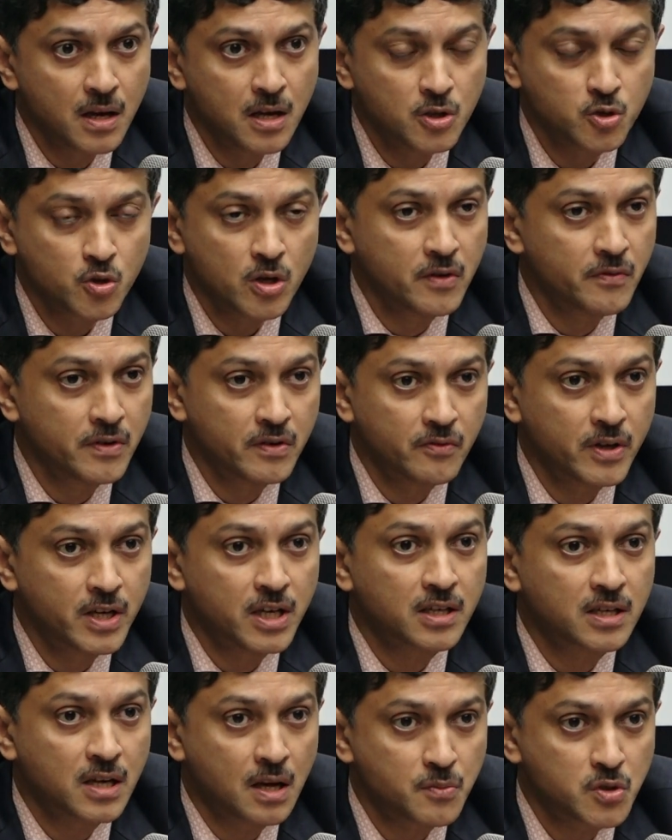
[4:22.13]
So even when
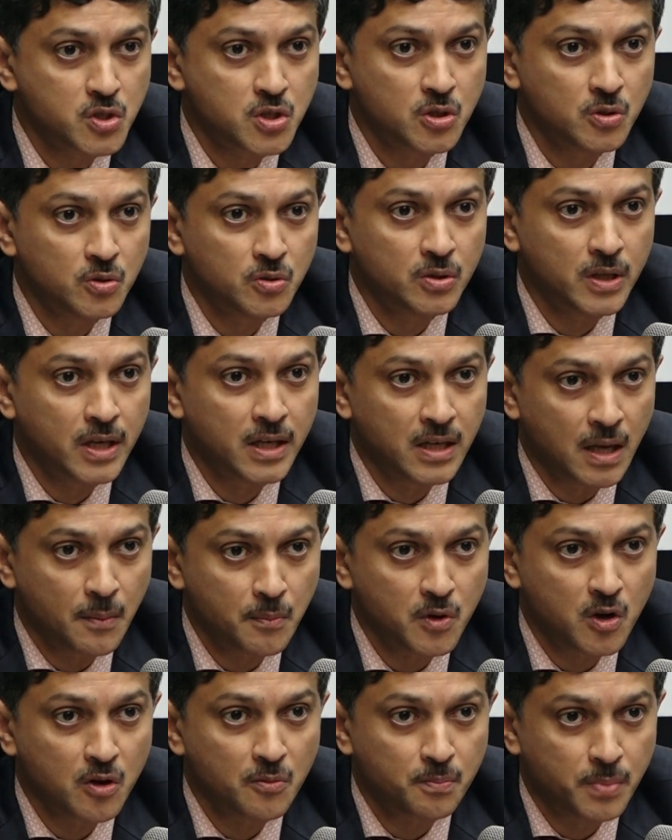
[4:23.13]
it comes to a
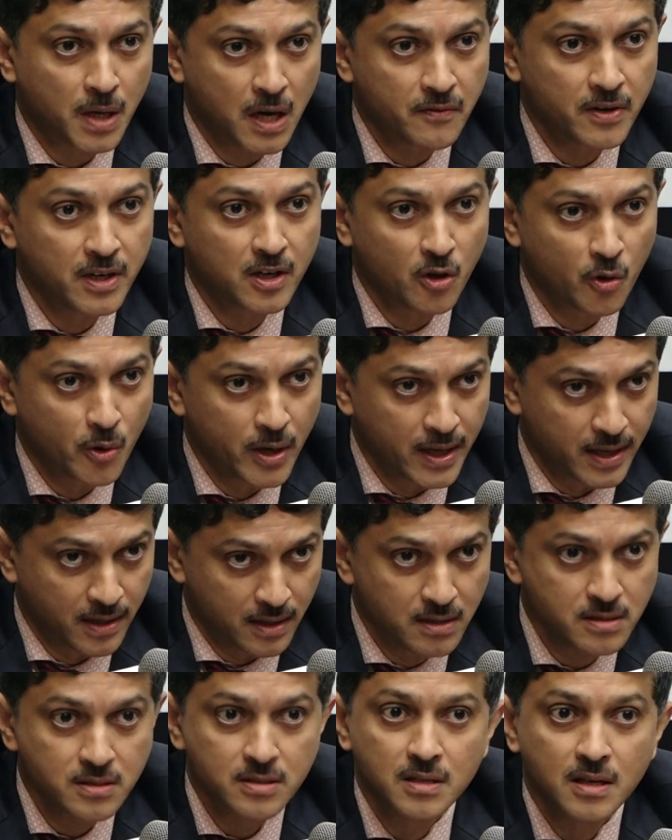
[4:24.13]
number of private law
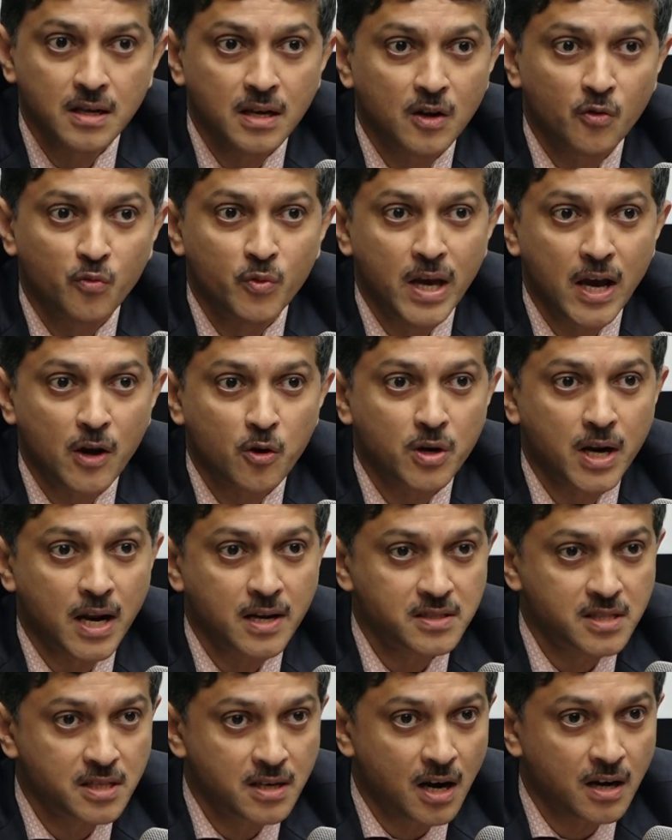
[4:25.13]
areas, we have got
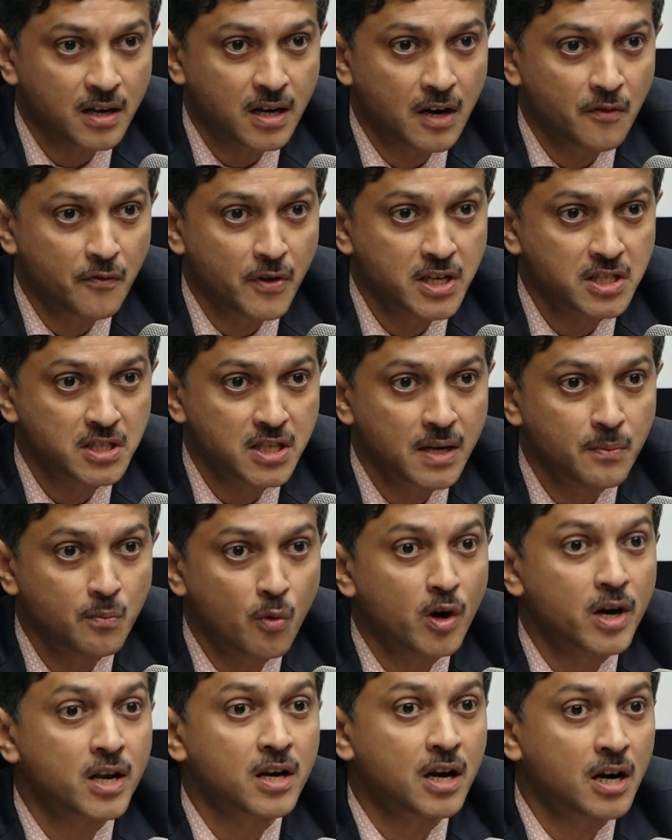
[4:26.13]
unsettled convention and
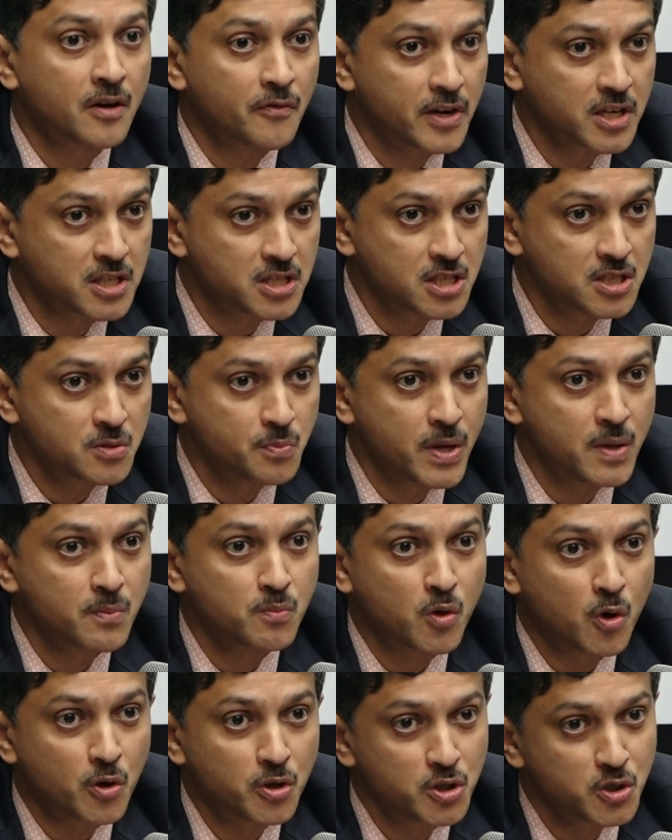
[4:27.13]
model conventions being
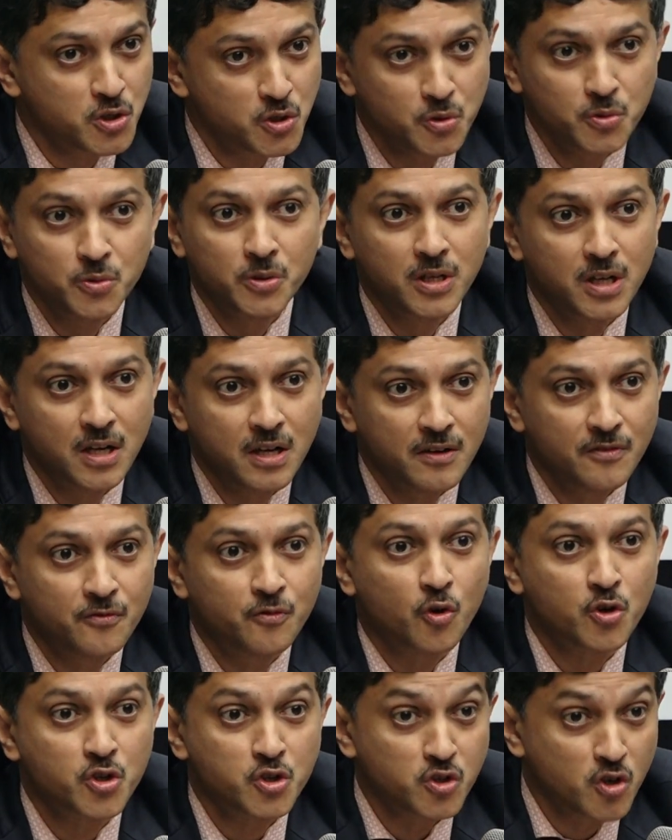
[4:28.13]
brought into
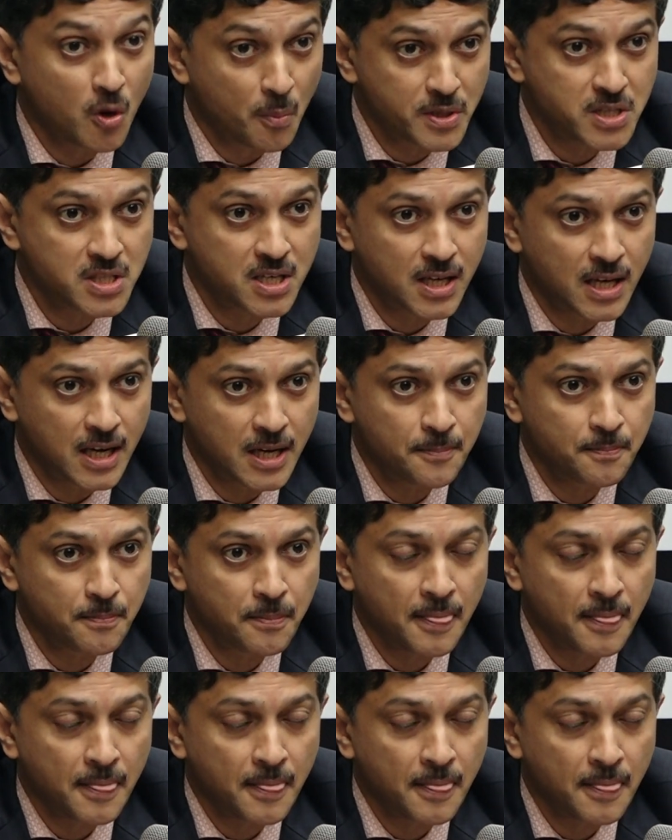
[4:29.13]
force domestically.